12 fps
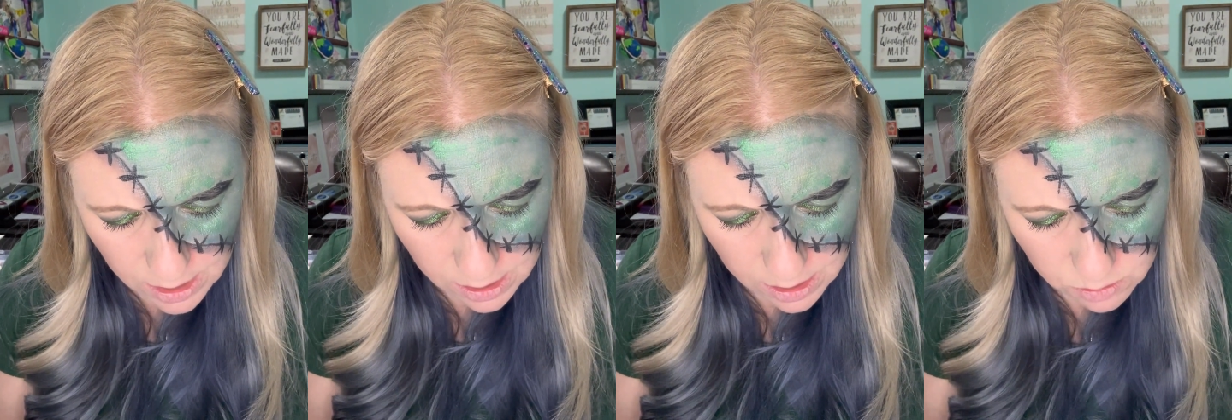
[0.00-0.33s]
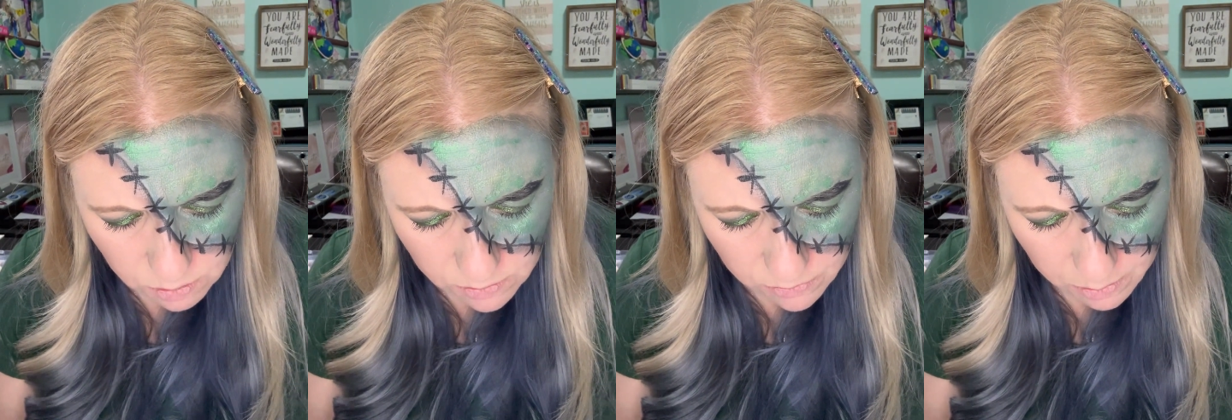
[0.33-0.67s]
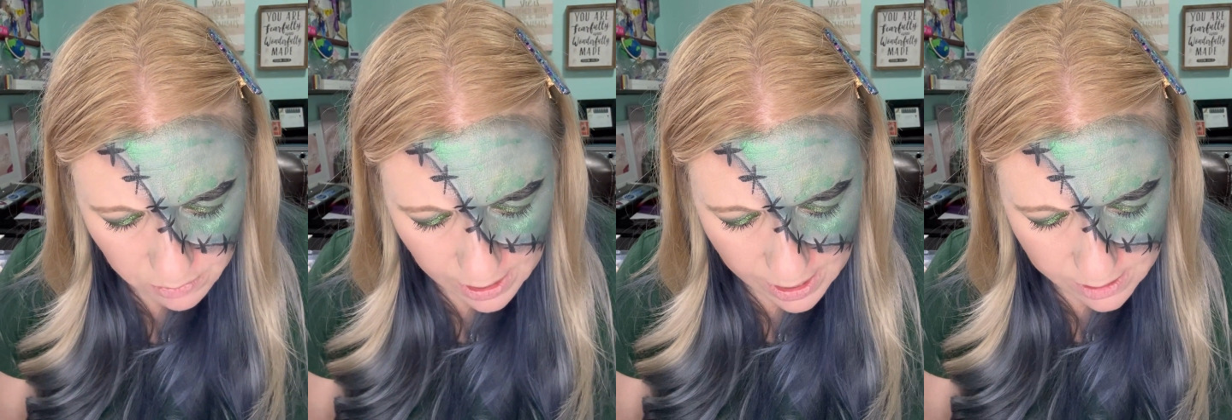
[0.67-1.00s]
This one's from
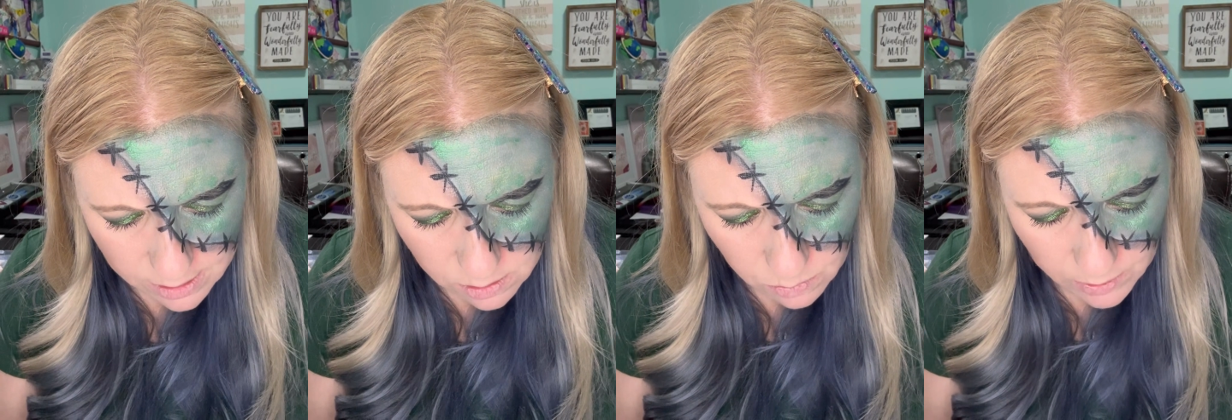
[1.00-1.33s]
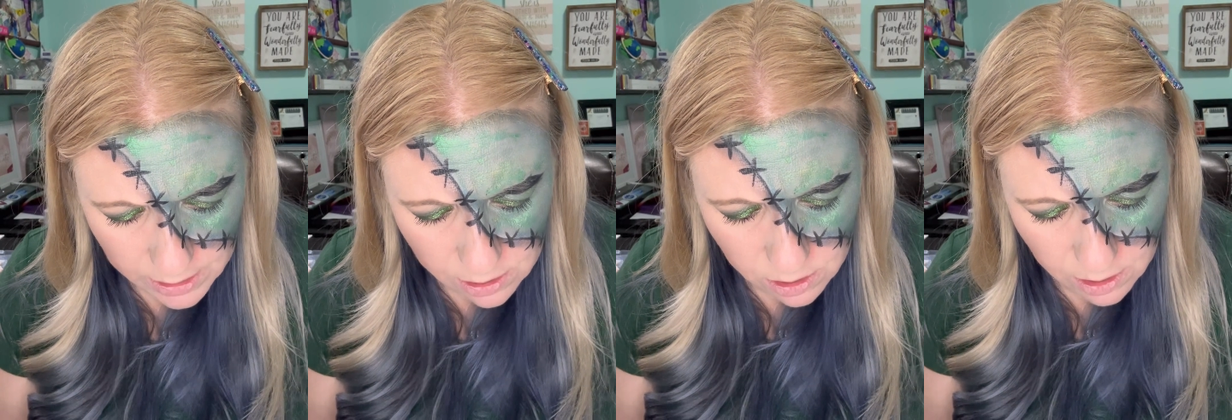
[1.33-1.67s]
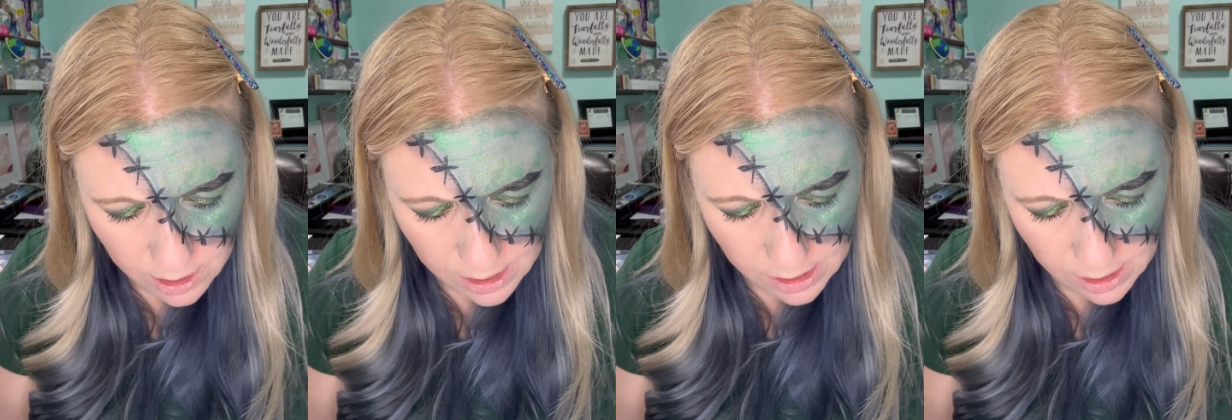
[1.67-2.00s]
last
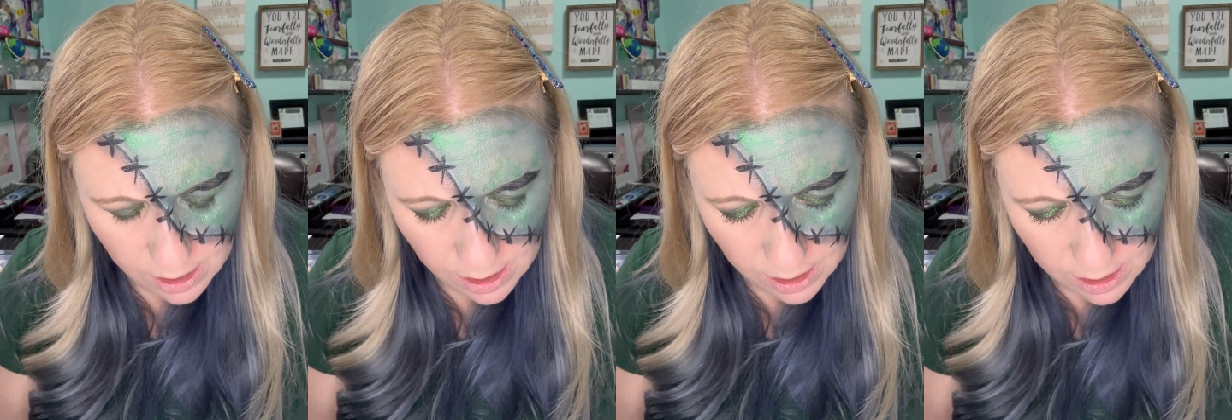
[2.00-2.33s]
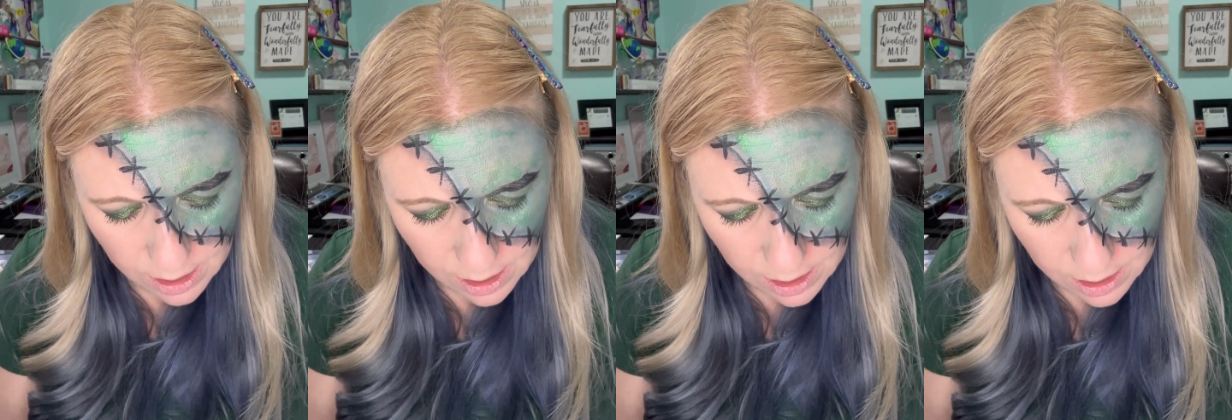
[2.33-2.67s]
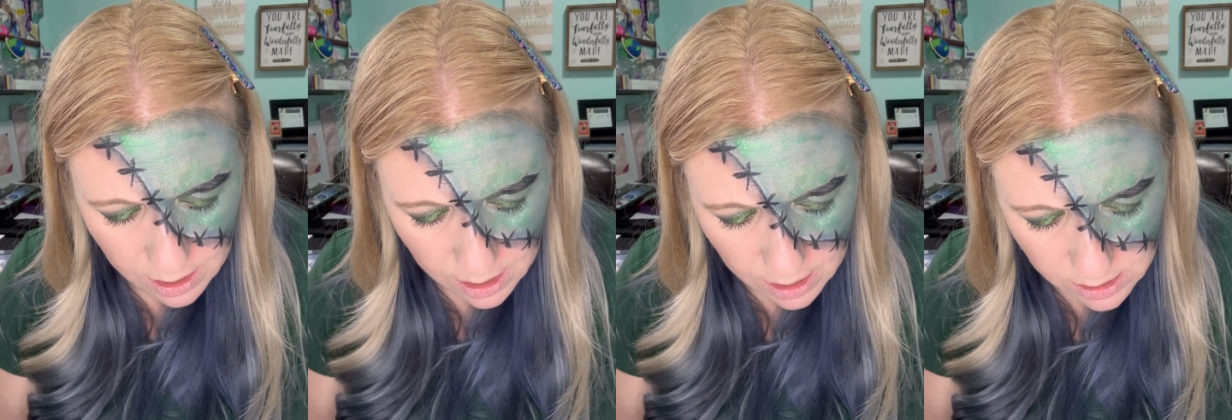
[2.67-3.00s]
winter, I think.
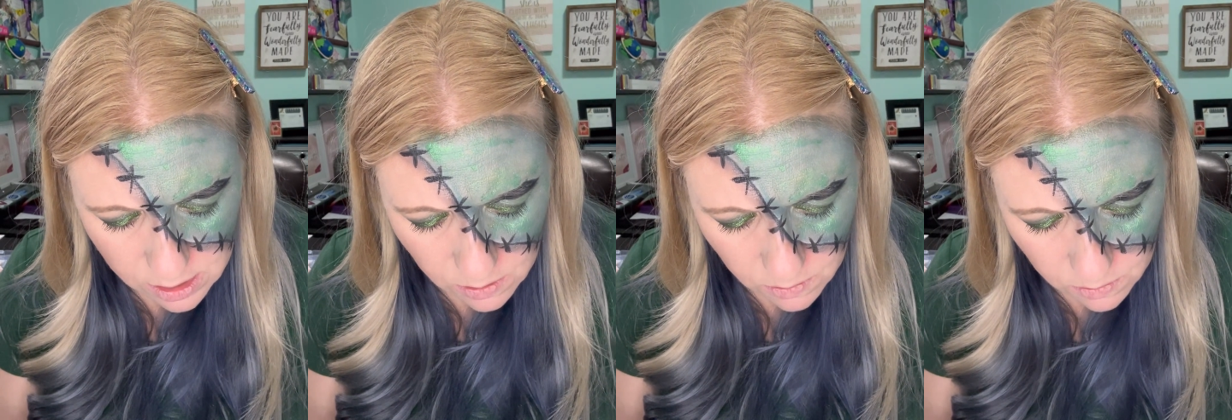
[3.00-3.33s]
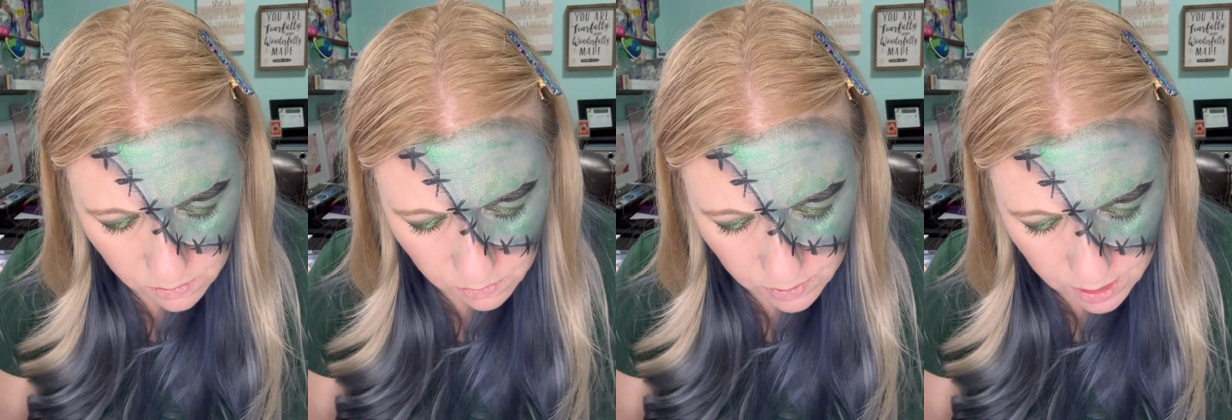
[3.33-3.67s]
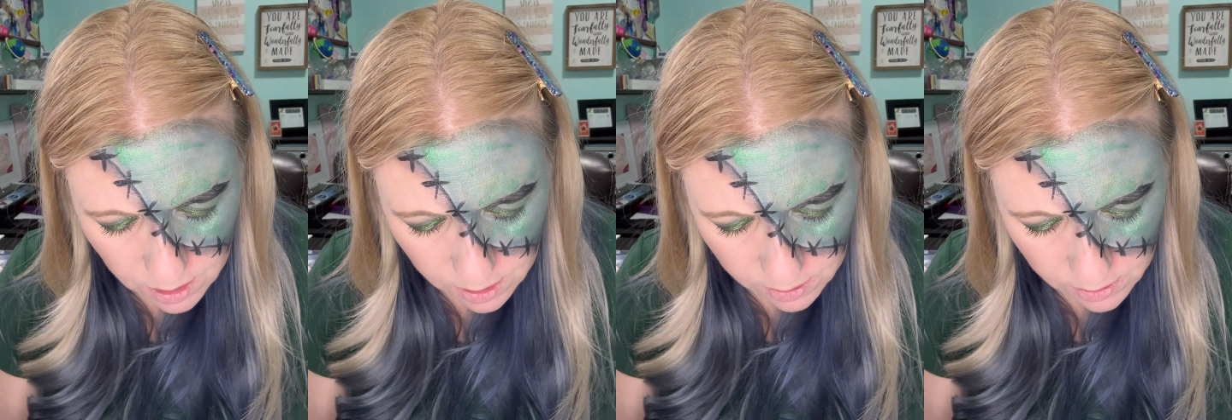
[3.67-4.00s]
I don't know what
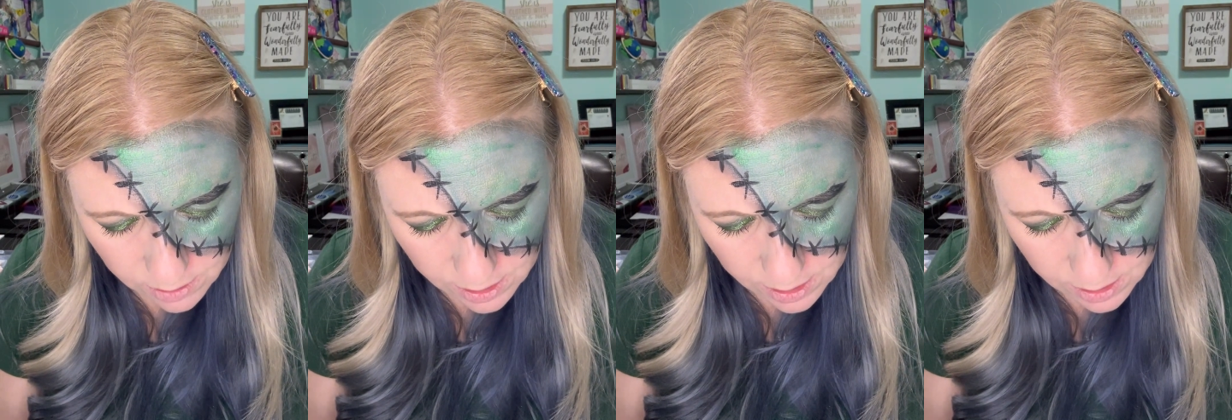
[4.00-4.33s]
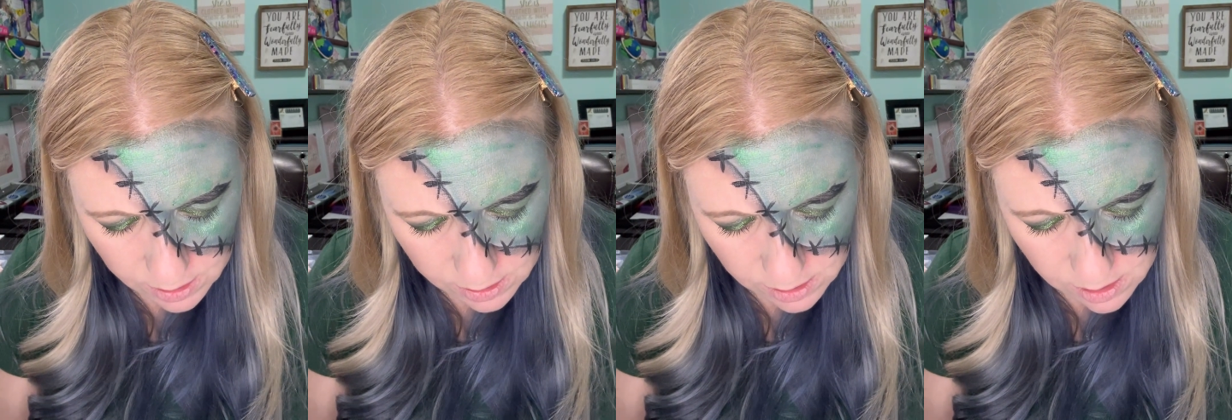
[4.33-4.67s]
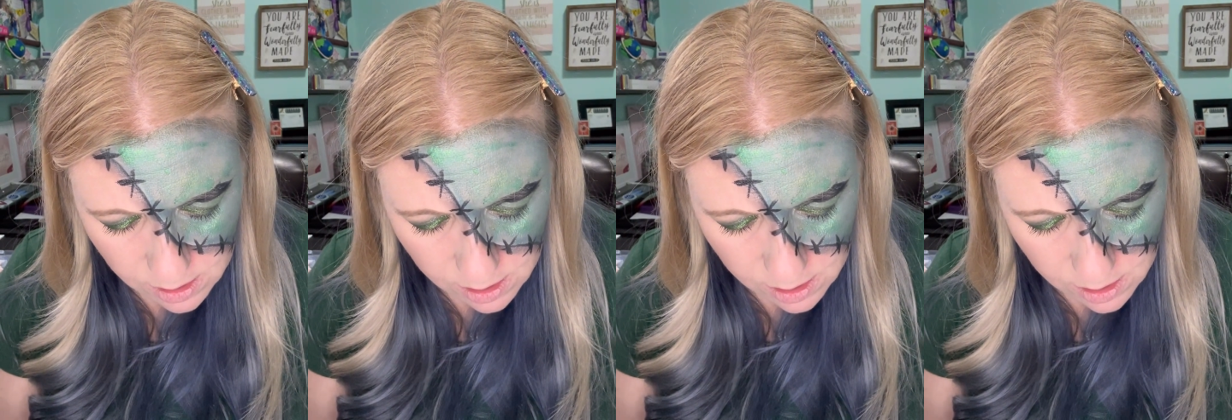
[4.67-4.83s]
color it is.